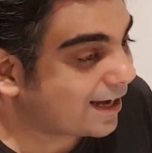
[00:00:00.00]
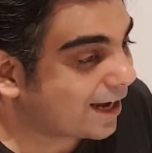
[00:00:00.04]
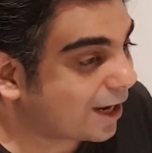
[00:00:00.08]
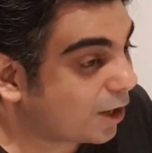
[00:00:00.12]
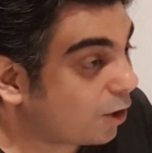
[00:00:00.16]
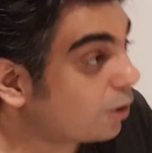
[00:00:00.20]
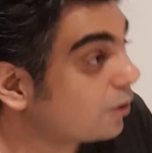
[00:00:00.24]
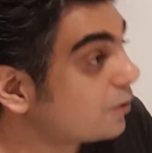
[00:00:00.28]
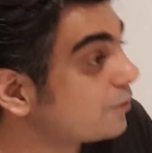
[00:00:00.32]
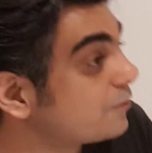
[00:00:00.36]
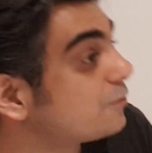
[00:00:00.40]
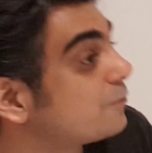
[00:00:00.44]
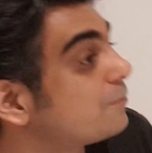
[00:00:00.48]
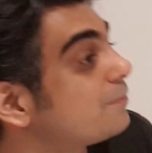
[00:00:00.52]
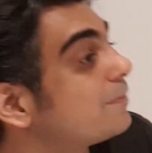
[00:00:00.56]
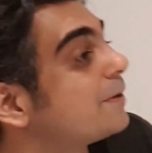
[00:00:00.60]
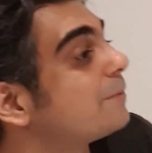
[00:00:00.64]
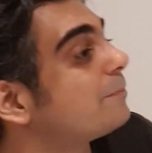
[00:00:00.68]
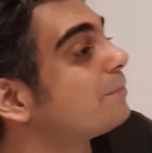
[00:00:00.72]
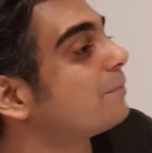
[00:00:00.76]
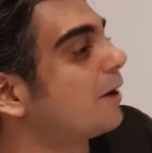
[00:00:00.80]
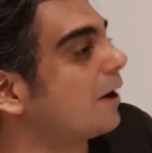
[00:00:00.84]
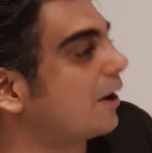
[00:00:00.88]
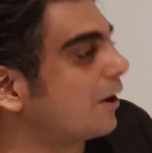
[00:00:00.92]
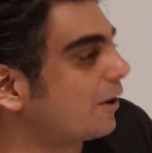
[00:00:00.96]
and also be
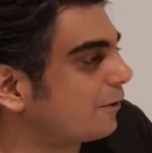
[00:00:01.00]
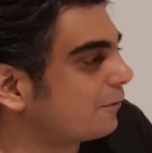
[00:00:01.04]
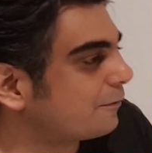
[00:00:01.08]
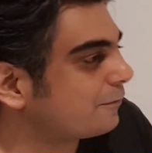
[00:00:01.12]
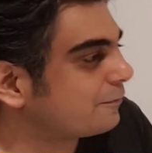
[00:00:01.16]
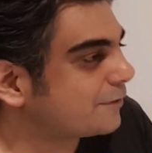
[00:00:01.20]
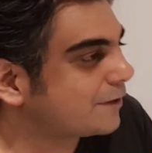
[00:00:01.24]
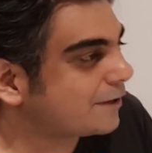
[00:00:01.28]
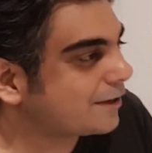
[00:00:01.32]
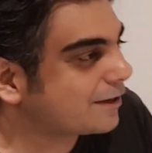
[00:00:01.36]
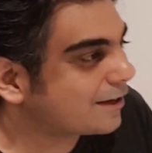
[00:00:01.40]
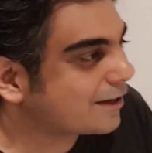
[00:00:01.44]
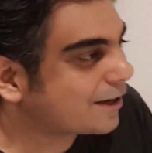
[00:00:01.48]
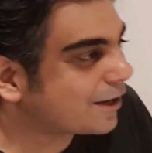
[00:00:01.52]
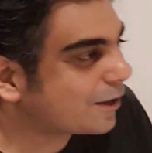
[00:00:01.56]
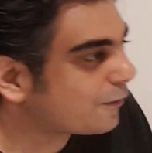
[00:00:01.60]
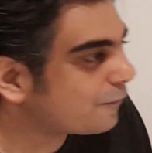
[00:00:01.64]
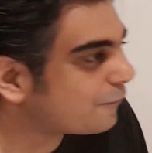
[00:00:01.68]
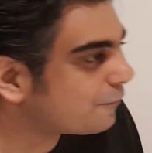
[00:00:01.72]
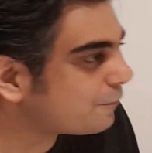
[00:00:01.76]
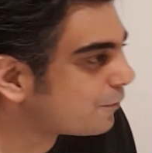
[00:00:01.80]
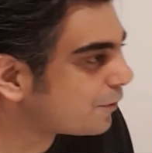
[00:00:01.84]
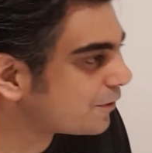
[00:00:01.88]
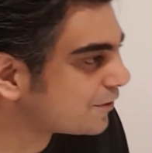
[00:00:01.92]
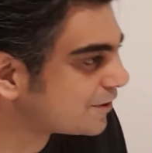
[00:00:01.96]
part of the array
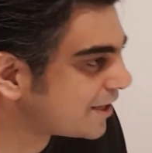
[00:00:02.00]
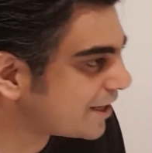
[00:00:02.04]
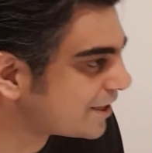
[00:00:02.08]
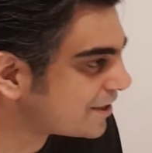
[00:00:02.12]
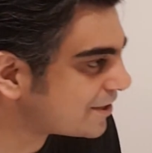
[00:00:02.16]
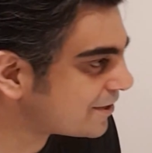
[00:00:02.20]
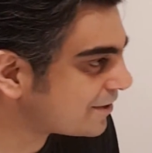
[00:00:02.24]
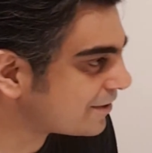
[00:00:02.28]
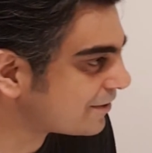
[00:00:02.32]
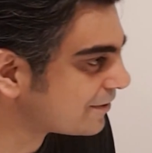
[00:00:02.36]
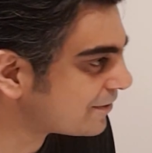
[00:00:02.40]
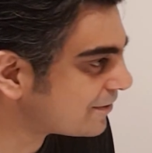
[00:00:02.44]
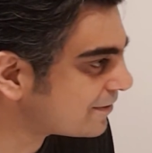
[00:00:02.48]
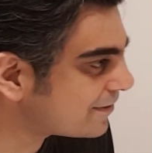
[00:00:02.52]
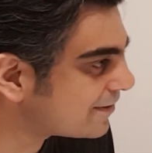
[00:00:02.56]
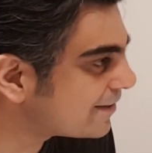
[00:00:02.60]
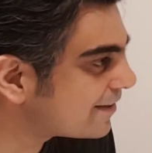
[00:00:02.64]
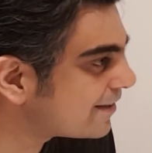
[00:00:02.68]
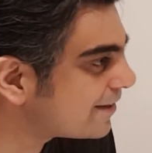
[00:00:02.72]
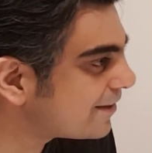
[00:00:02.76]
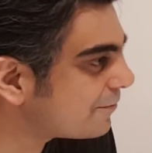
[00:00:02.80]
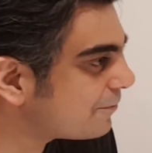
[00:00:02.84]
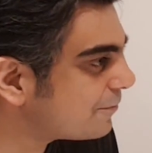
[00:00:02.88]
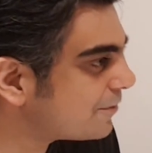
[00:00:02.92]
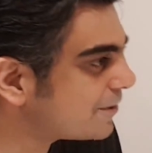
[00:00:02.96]
of processions
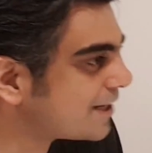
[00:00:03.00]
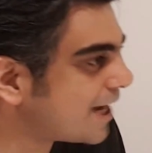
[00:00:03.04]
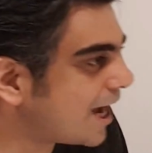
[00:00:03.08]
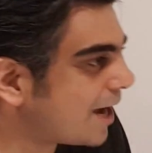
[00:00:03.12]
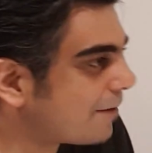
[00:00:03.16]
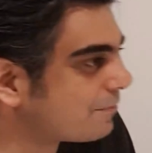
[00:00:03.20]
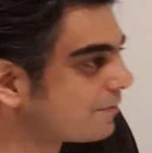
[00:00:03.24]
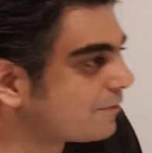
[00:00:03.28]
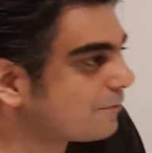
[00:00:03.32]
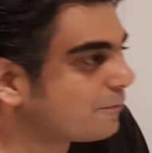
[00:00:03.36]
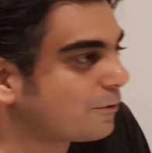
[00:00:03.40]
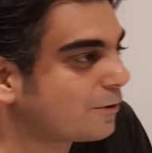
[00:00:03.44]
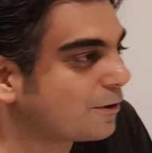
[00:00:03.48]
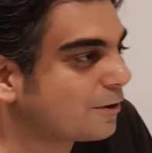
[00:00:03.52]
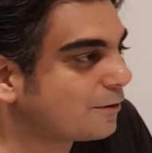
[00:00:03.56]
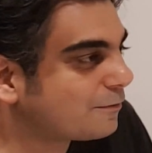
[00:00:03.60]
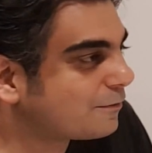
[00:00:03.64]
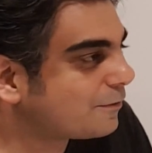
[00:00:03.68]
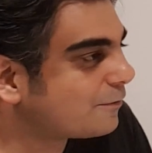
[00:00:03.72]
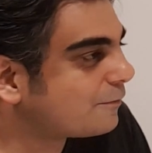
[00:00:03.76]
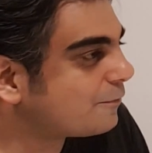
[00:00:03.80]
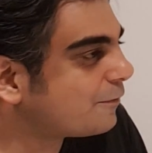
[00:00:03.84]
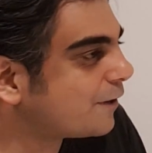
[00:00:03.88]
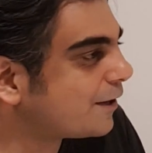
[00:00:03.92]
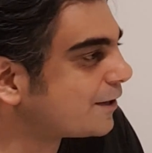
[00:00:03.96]
which happen for
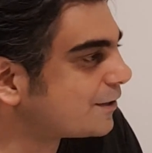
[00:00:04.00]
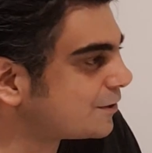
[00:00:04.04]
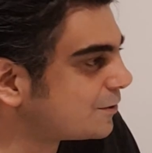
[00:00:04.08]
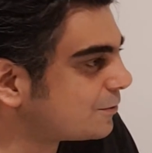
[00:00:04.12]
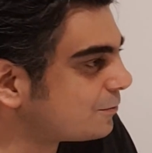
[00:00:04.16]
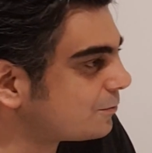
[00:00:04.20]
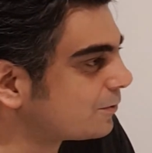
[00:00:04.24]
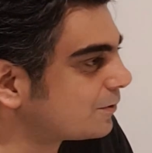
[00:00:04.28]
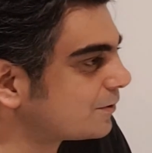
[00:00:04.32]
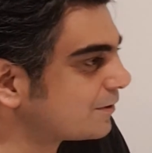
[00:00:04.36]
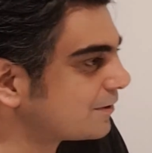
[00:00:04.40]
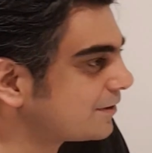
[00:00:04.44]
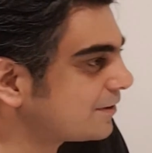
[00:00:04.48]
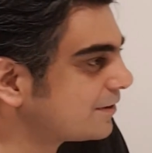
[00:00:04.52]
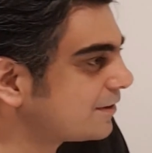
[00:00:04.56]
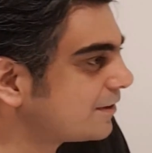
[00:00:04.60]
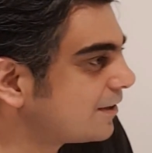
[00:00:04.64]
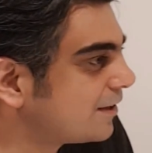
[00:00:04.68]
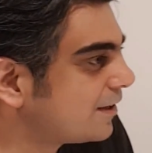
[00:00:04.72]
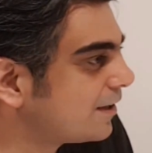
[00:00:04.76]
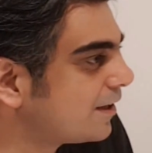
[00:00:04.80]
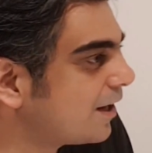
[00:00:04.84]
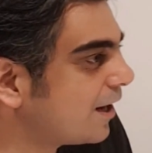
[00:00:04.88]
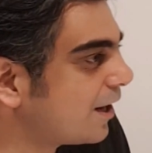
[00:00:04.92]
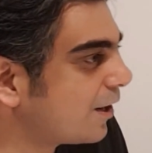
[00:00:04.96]
different festivals
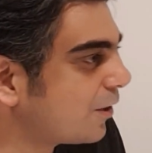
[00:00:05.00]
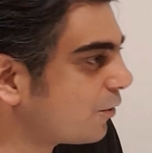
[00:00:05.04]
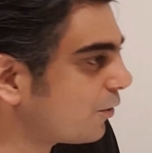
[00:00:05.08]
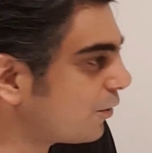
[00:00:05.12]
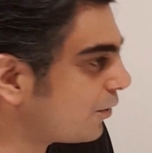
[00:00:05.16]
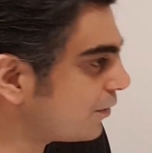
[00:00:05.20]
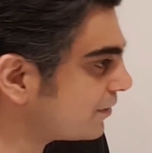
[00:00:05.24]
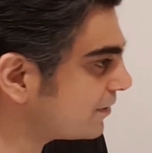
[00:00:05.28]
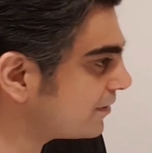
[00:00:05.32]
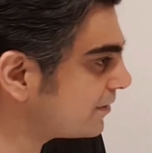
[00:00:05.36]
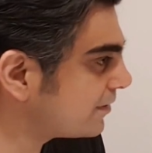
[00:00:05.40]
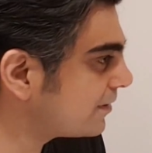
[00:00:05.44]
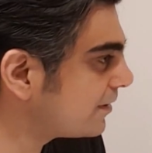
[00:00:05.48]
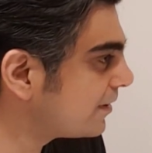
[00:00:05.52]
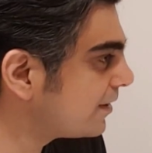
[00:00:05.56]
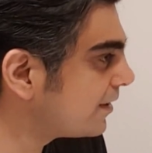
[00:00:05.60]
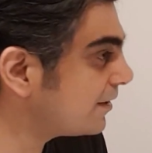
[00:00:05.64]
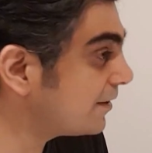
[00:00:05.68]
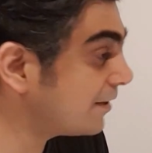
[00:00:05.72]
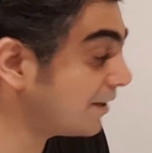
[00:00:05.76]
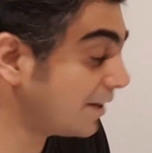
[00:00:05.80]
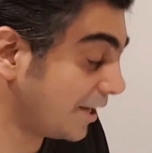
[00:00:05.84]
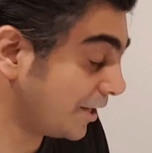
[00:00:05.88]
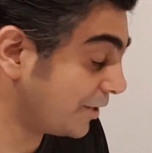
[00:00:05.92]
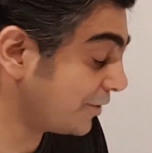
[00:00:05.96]
across
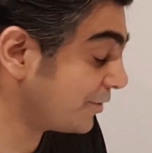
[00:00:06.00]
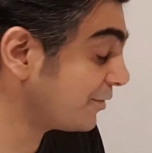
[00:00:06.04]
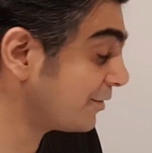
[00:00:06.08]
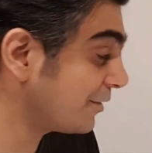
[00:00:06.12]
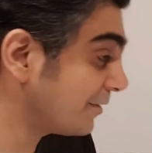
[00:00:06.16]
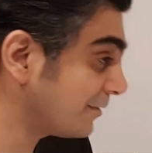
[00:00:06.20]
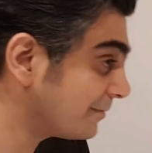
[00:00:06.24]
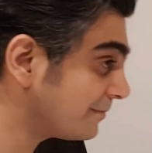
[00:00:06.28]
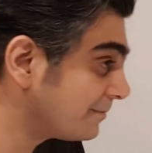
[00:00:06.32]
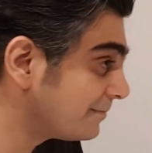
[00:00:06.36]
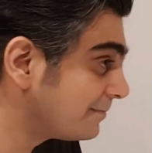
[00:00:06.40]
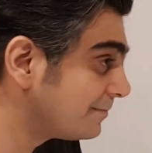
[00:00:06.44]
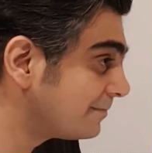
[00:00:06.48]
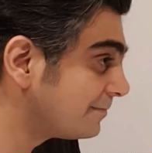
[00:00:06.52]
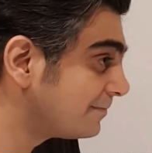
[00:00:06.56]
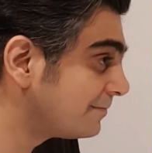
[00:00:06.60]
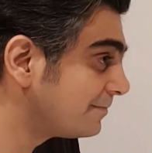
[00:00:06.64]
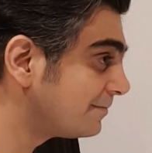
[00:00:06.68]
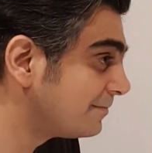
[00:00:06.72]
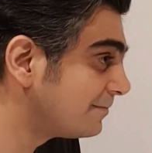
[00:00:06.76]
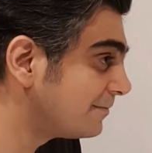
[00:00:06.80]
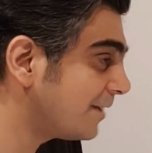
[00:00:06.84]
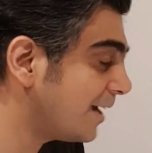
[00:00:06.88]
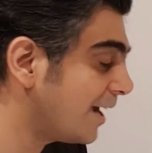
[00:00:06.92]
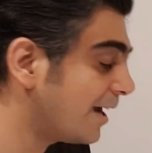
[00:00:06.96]
the nation
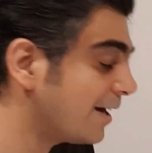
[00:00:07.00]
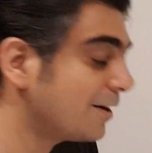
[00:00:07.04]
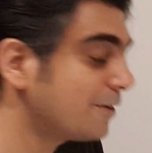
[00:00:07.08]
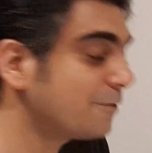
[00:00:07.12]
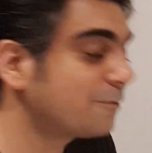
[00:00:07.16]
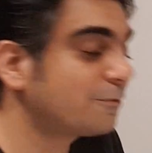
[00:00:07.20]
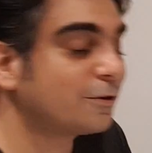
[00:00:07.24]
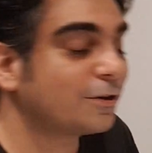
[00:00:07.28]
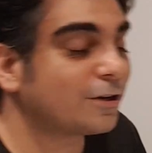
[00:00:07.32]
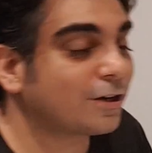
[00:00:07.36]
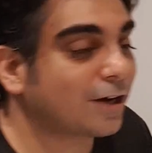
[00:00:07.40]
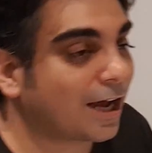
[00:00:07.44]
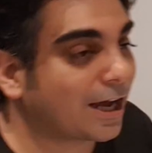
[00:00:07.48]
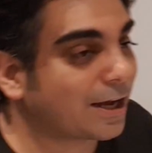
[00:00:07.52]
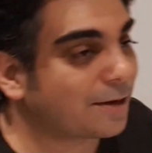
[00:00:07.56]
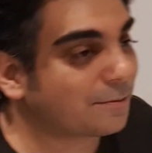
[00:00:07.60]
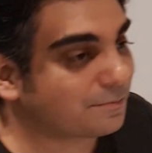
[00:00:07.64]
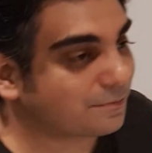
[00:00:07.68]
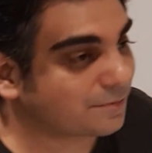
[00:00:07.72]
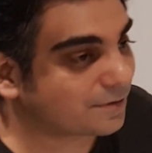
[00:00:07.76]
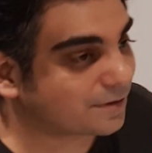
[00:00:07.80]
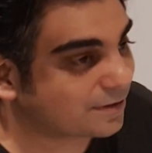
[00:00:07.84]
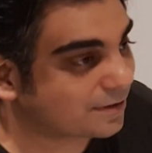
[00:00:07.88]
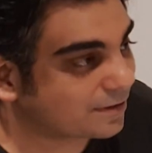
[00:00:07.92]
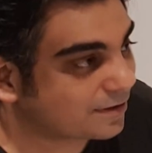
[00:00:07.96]
at different
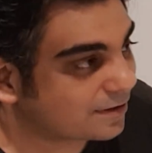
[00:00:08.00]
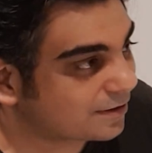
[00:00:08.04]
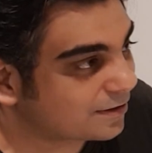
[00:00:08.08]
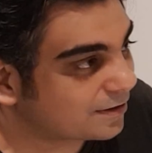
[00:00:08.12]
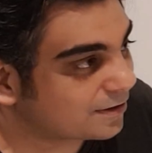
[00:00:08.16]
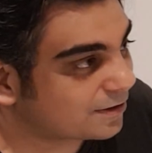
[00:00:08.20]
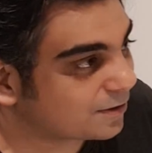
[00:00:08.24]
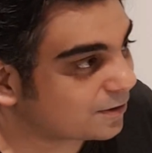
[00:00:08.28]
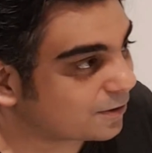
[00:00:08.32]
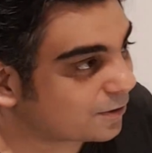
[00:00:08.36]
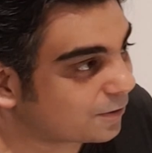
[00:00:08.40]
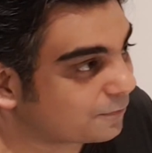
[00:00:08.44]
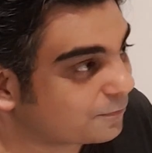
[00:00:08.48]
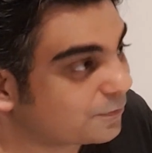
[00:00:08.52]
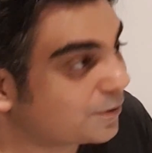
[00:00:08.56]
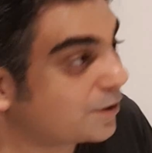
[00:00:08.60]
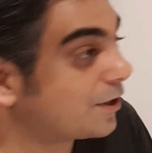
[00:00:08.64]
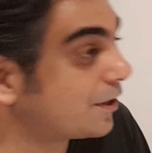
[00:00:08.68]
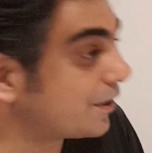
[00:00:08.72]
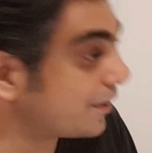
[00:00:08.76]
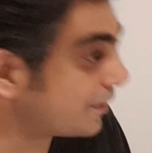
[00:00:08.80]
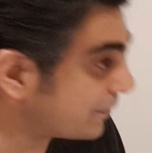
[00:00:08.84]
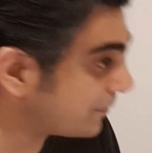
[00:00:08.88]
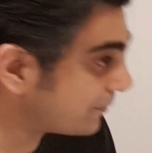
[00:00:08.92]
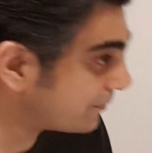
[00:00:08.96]
times of the
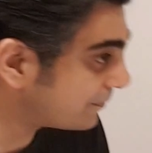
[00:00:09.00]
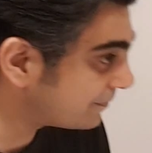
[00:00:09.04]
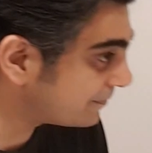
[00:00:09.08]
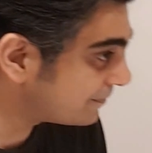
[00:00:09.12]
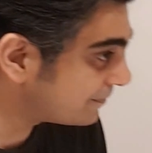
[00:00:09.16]
year.